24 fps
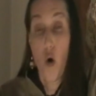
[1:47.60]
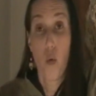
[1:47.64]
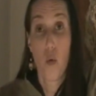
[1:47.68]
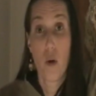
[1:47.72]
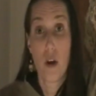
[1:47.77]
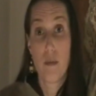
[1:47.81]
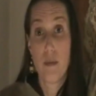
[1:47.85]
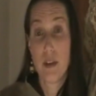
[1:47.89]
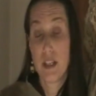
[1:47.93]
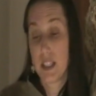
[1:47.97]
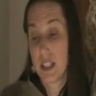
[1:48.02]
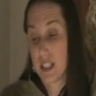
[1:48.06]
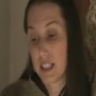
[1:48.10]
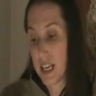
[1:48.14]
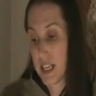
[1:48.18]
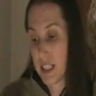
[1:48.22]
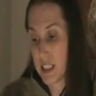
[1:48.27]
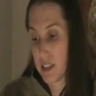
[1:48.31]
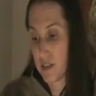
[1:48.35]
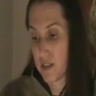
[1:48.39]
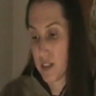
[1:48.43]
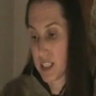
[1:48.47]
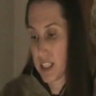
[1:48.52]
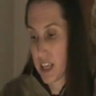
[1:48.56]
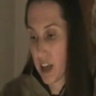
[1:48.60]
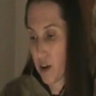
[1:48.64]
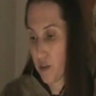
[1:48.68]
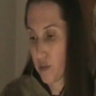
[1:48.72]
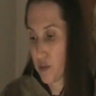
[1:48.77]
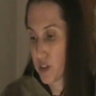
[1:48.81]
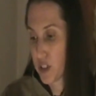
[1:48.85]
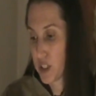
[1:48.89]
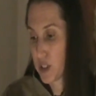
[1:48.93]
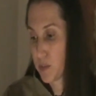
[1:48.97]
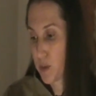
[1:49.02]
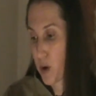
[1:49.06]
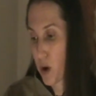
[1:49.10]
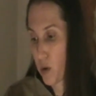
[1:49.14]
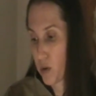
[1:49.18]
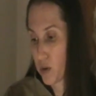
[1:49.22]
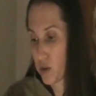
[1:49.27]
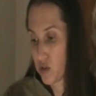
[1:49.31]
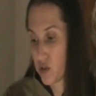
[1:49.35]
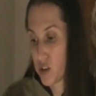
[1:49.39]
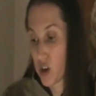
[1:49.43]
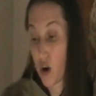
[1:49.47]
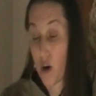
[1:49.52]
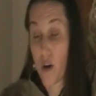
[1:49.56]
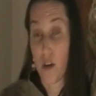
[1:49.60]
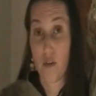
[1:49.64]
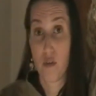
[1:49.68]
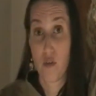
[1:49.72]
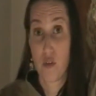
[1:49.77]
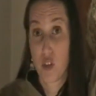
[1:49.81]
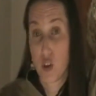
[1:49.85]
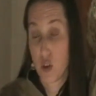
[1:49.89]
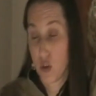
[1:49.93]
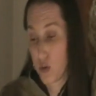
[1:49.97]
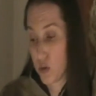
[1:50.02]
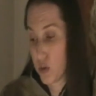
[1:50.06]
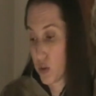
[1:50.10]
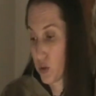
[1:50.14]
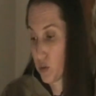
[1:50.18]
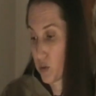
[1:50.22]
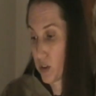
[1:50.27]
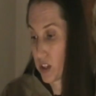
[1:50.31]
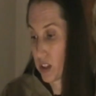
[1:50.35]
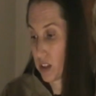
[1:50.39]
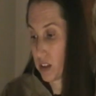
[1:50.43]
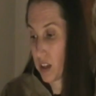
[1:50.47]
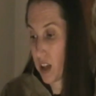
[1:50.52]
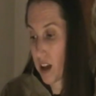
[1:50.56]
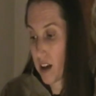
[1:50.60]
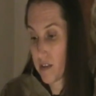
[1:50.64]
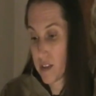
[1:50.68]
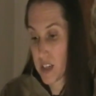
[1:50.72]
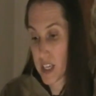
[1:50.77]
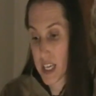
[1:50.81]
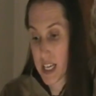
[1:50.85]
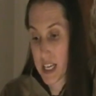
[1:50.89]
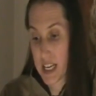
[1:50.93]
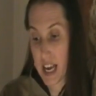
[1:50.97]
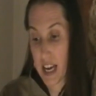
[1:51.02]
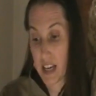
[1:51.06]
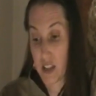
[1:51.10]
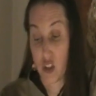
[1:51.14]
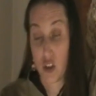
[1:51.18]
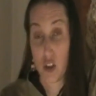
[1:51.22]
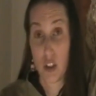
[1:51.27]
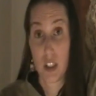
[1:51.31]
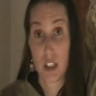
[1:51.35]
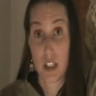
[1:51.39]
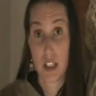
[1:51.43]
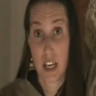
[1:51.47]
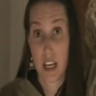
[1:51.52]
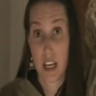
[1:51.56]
Whitman's sense of self and his poetry are fused with a love and connection to